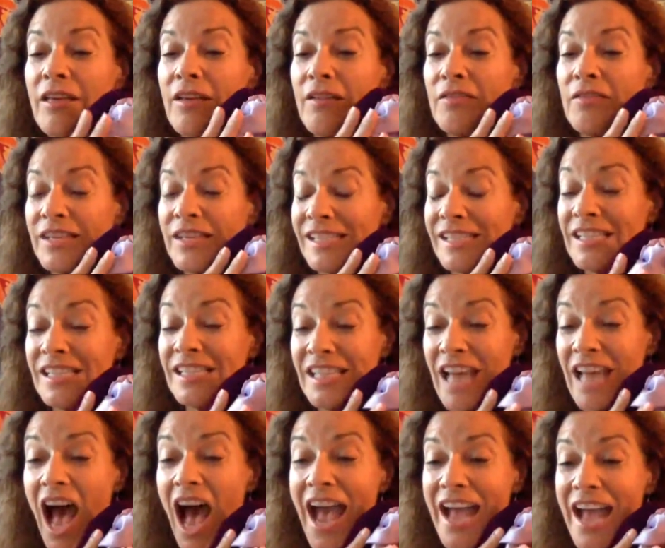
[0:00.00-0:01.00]

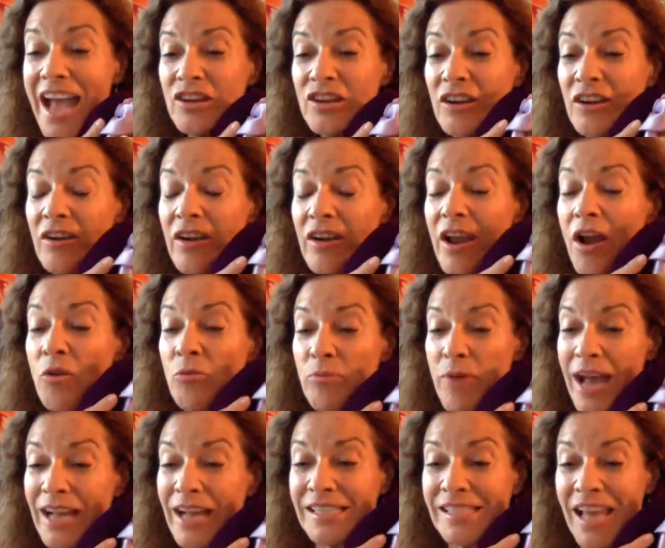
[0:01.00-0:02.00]
makes this
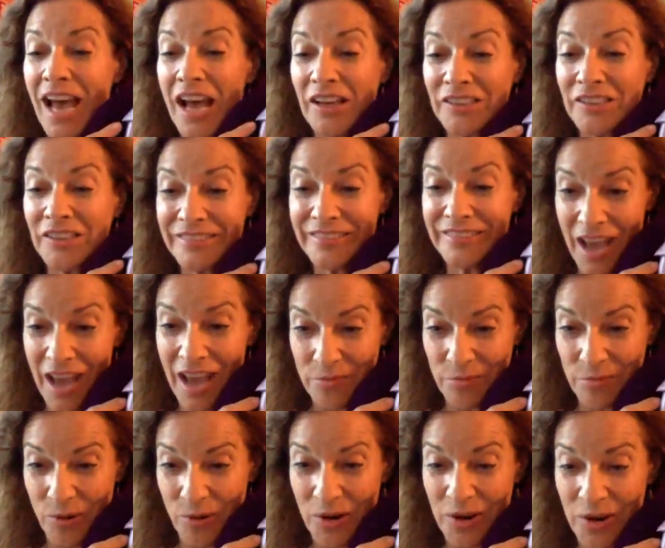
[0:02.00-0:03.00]
entire
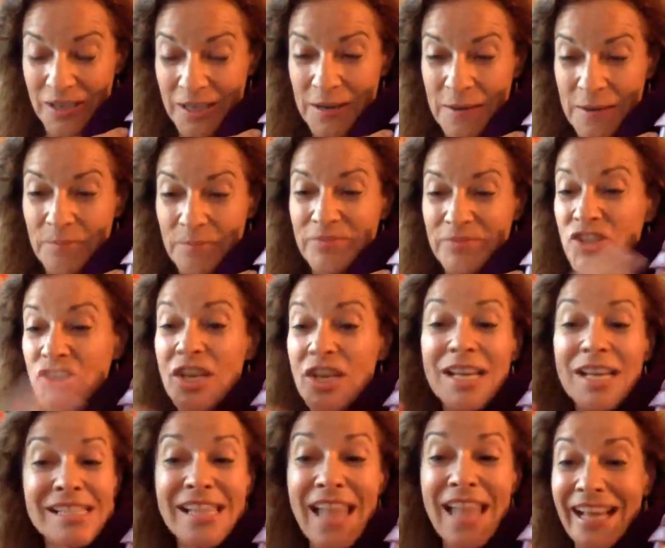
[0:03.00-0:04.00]
erectile network,